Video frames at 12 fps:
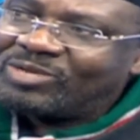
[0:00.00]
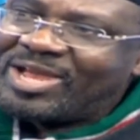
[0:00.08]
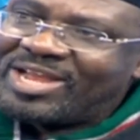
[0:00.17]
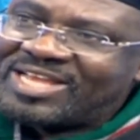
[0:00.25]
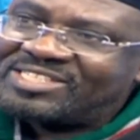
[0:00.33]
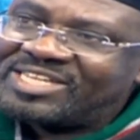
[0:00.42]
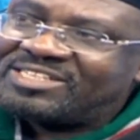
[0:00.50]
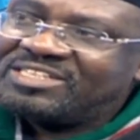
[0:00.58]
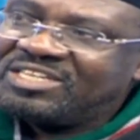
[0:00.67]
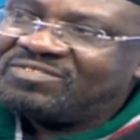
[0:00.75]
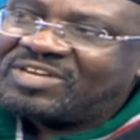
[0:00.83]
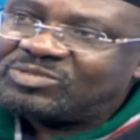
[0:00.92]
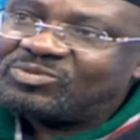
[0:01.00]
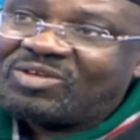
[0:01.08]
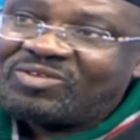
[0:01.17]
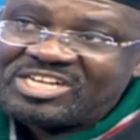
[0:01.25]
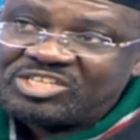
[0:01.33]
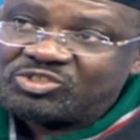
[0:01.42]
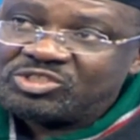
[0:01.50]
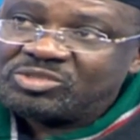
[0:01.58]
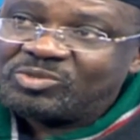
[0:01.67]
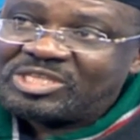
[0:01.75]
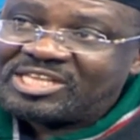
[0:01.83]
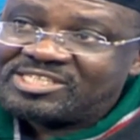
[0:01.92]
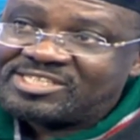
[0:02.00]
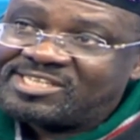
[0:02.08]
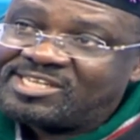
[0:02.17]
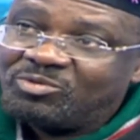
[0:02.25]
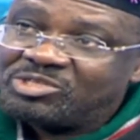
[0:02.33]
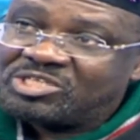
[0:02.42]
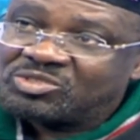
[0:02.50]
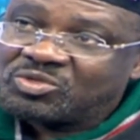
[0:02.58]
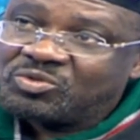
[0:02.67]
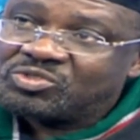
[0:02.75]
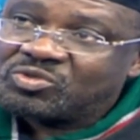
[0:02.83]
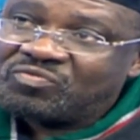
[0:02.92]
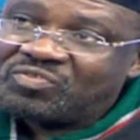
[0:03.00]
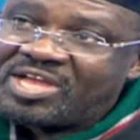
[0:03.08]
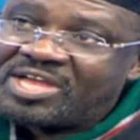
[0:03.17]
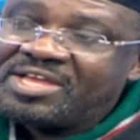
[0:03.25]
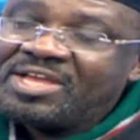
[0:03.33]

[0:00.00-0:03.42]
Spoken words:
where does that leave us with our relationship with Tanzania, which is good so far?